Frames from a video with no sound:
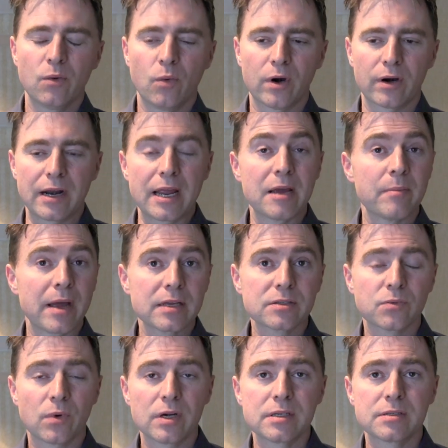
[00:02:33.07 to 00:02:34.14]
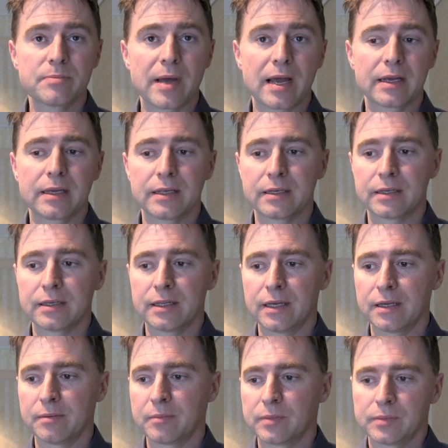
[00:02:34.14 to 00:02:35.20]
where AMS was back in
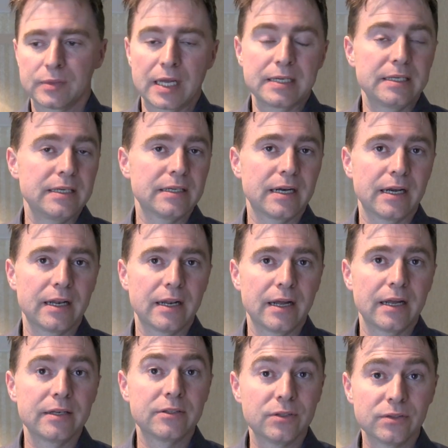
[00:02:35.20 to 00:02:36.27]
1999,